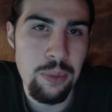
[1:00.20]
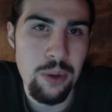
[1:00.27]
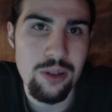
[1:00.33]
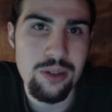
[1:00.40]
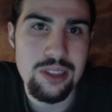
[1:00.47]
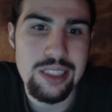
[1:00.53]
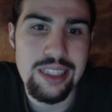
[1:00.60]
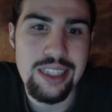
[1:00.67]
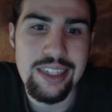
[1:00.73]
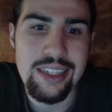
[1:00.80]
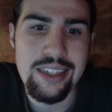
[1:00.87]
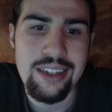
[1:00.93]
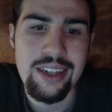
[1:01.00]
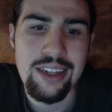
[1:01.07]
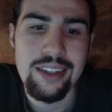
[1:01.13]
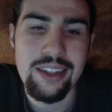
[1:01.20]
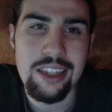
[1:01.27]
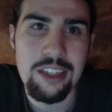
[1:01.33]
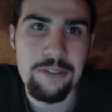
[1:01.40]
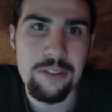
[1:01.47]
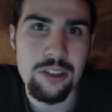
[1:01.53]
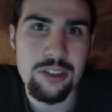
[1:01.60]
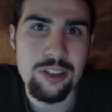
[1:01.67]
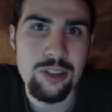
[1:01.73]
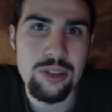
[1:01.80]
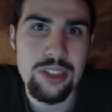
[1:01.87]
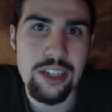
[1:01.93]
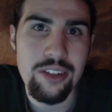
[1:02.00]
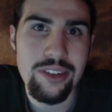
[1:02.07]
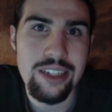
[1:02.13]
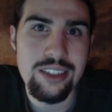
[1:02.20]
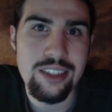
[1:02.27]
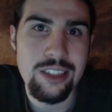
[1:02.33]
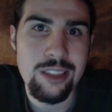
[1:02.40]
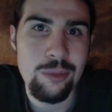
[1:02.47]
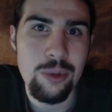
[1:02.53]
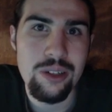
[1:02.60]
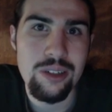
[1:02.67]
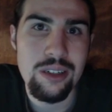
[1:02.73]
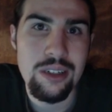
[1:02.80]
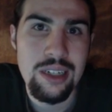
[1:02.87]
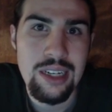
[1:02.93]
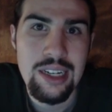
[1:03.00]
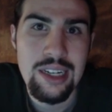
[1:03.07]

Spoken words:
personally than the first two generations were.